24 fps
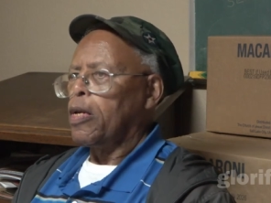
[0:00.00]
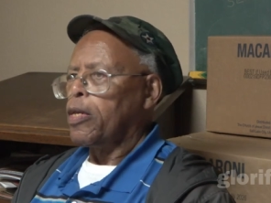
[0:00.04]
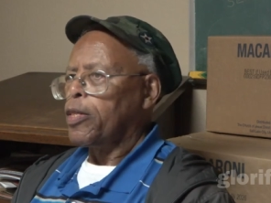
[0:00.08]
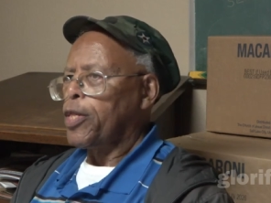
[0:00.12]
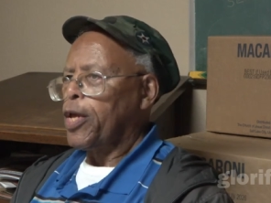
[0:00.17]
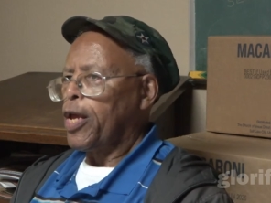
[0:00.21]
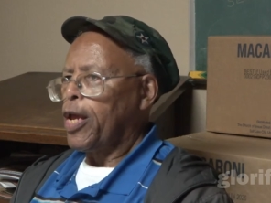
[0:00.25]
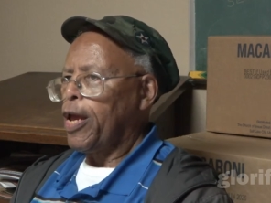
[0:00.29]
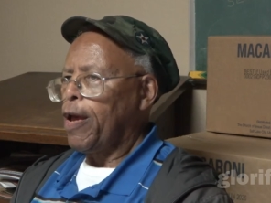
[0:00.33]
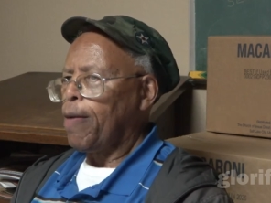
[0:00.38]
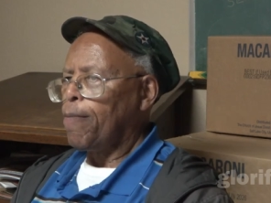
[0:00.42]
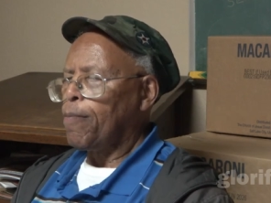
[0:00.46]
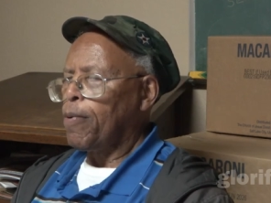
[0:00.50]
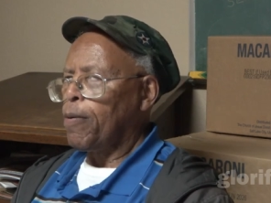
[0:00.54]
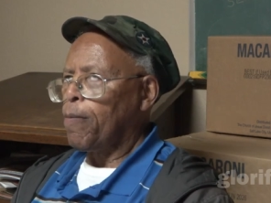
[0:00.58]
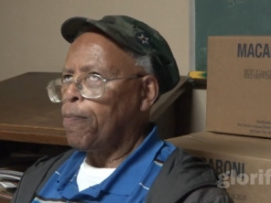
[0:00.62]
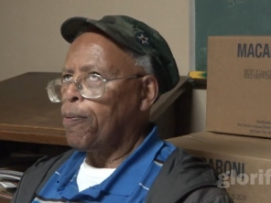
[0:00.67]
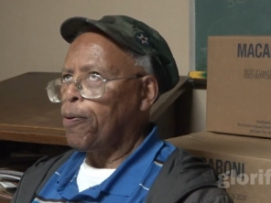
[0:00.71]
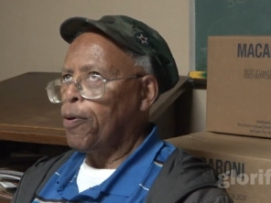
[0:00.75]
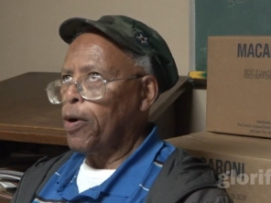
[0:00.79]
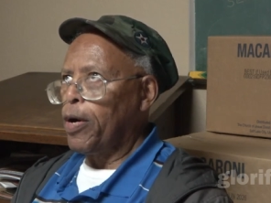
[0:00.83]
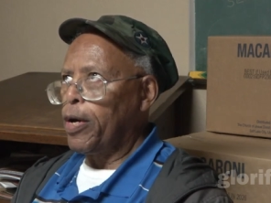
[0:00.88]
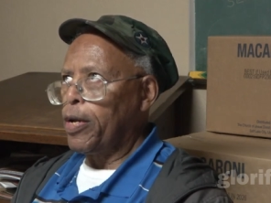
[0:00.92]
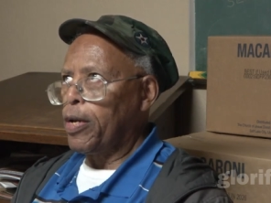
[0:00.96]
They have been
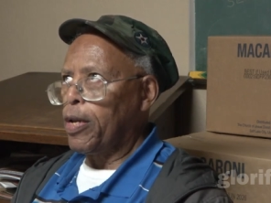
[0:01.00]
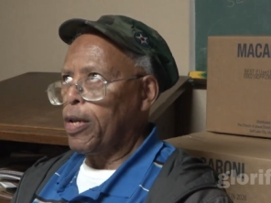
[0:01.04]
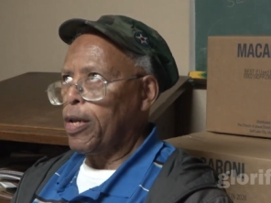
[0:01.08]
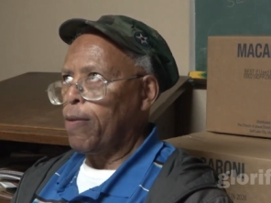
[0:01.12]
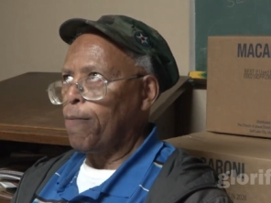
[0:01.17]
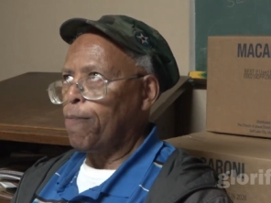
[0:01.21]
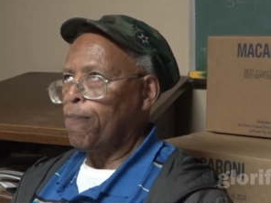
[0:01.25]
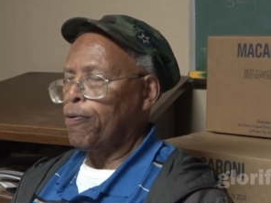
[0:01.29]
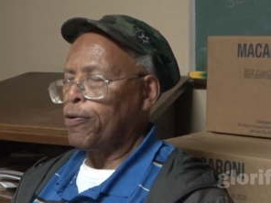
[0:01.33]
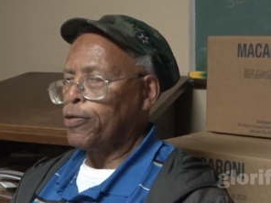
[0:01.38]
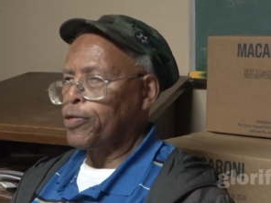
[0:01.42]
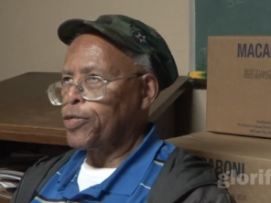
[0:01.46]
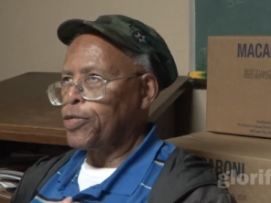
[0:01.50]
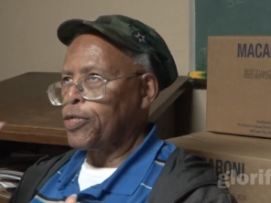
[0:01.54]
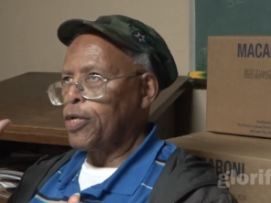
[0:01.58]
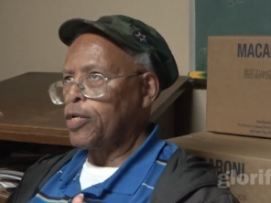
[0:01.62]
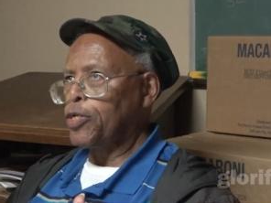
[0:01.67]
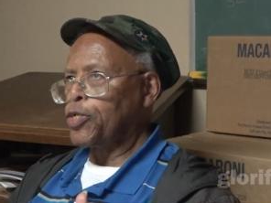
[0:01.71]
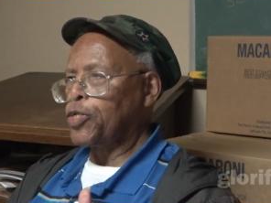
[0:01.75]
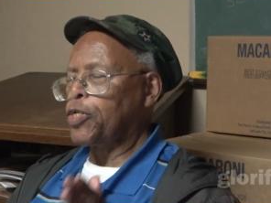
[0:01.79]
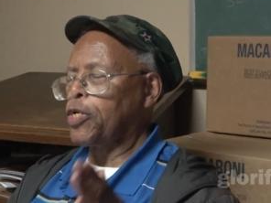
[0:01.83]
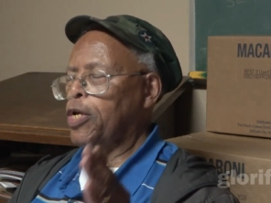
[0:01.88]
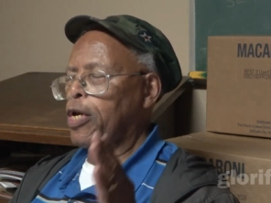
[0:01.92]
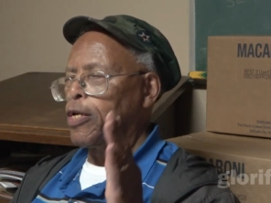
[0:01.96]
put in
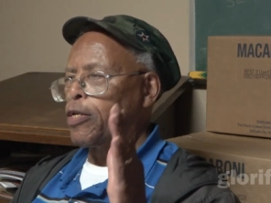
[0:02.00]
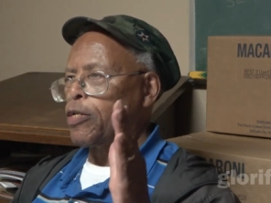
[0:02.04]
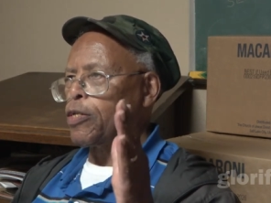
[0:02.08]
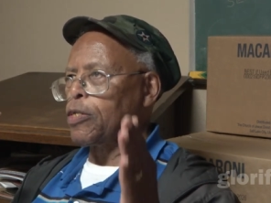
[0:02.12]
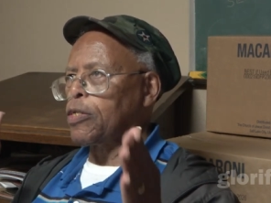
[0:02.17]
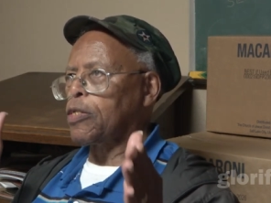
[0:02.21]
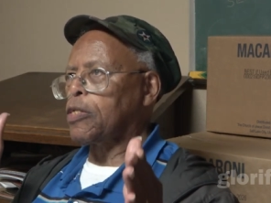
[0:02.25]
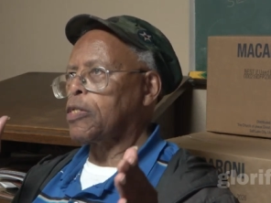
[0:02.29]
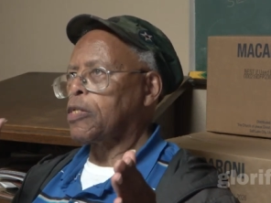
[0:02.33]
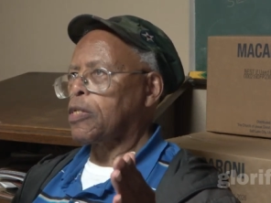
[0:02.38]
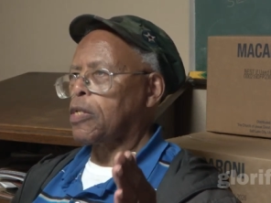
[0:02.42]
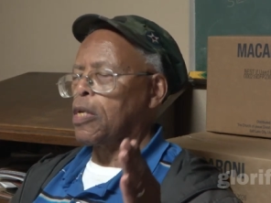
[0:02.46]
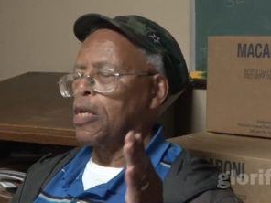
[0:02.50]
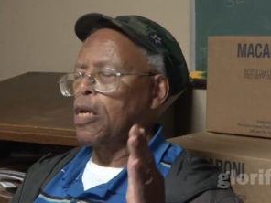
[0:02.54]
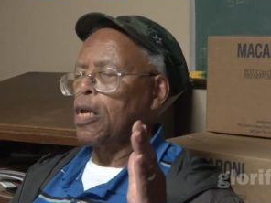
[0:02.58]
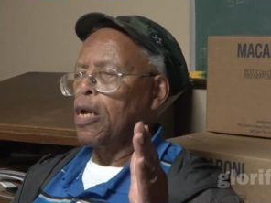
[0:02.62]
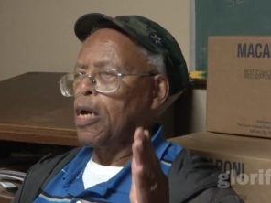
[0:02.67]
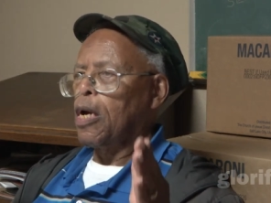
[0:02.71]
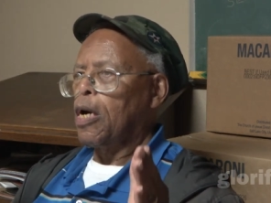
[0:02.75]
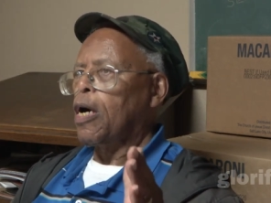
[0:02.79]
positions